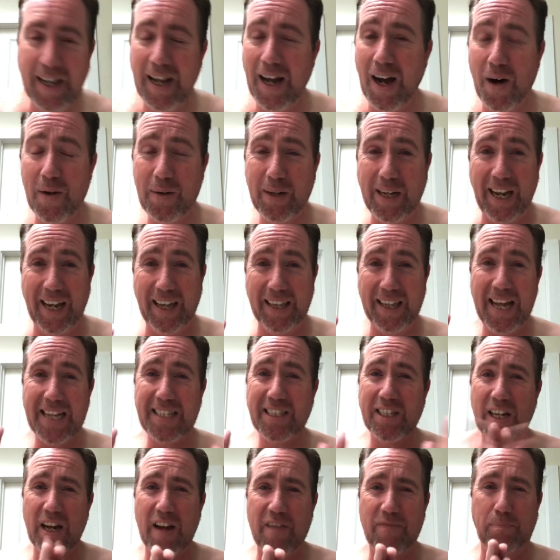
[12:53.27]
Okay, that's
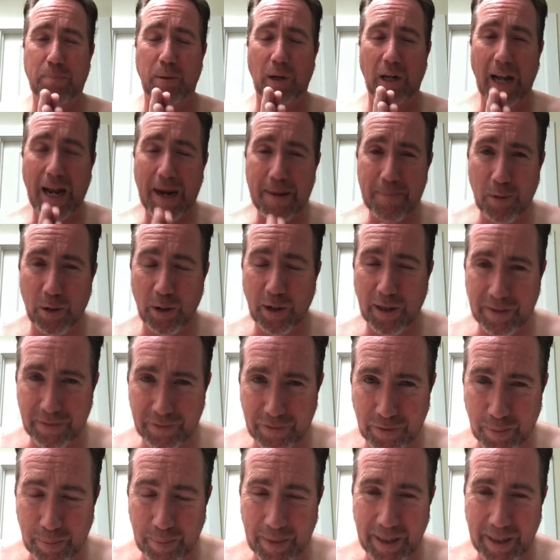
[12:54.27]
enough blabbering from